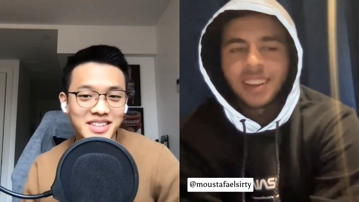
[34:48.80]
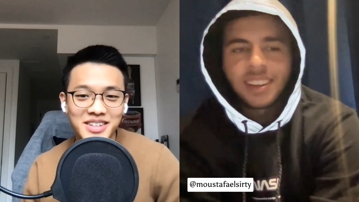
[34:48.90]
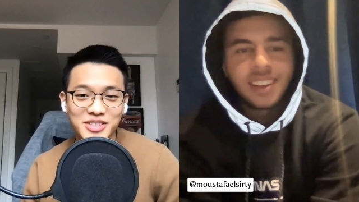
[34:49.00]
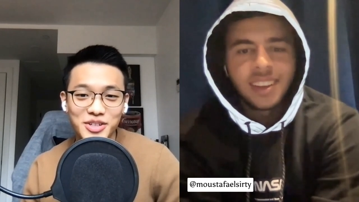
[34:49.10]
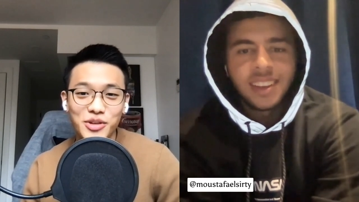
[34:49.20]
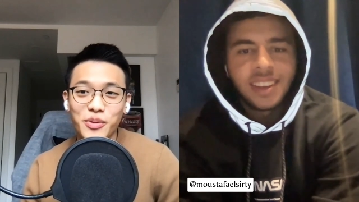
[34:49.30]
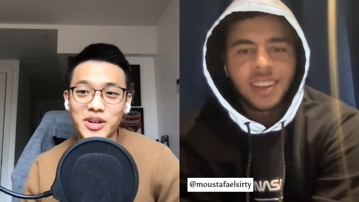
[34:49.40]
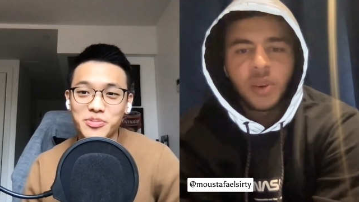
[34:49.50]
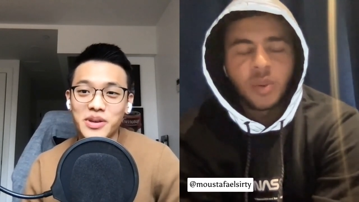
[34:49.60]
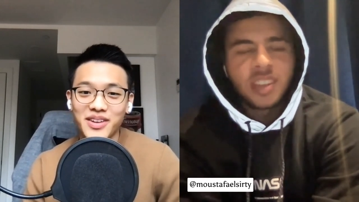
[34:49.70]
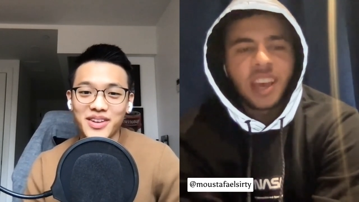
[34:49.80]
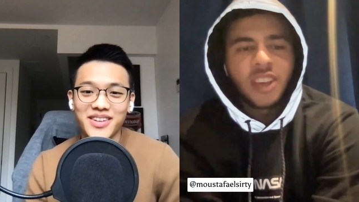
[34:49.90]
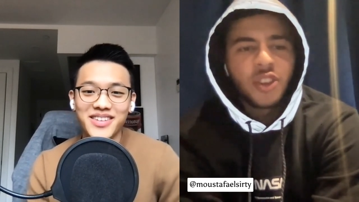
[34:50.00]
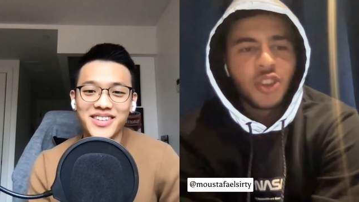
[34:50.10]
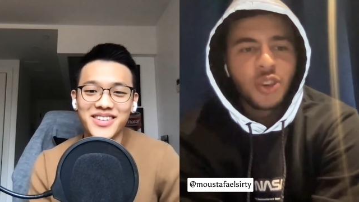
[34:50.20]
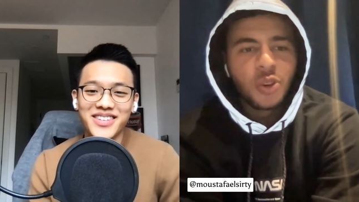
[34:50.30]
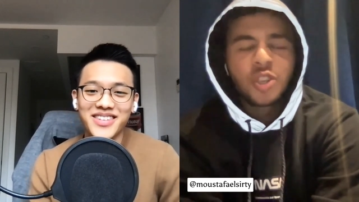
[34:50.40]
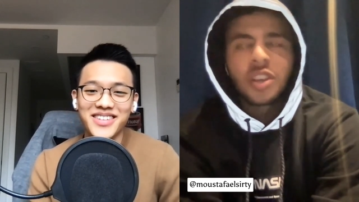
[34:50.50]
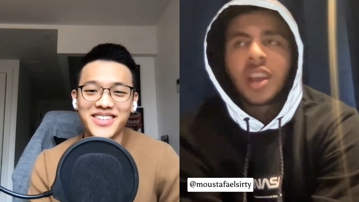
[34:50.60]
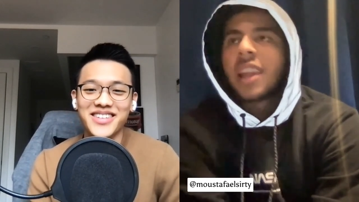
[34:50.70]
Speaker 1: So you must be. It was a
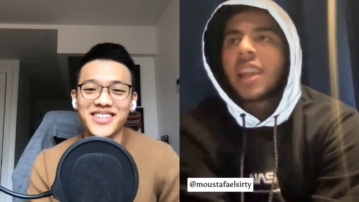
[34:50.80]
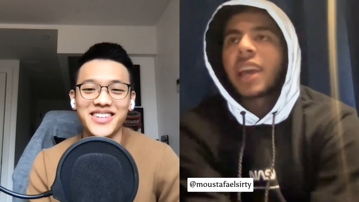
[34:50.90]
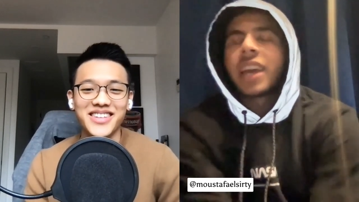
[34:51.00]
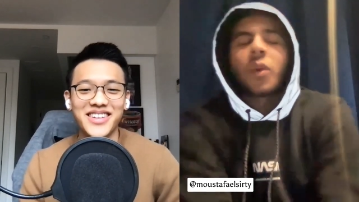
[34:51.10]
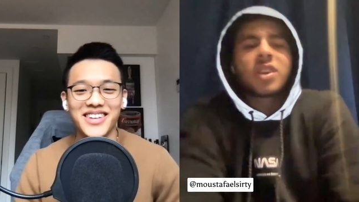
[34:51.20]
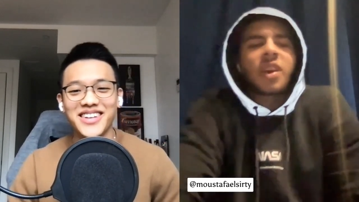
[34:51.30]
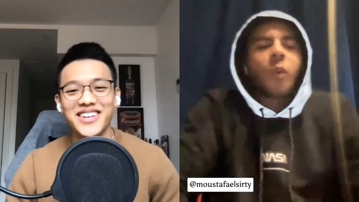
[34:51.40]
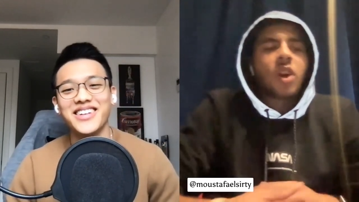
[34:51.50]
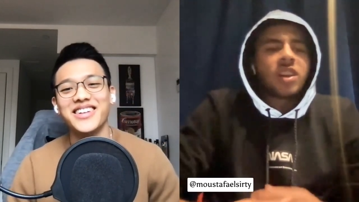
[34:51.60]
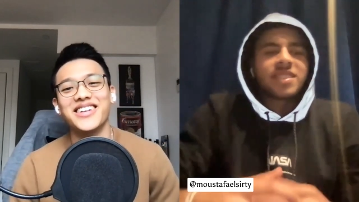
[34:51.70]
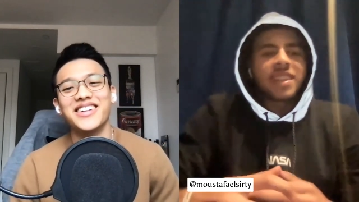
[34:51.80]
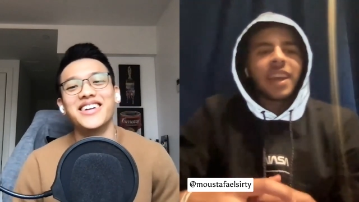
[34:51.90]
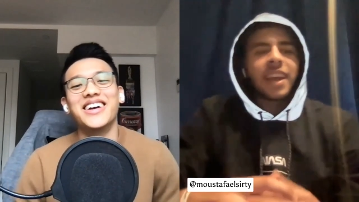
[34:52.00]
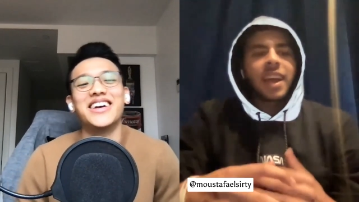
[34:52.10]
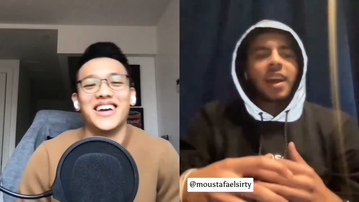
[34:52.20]
huge, like it was the worst thing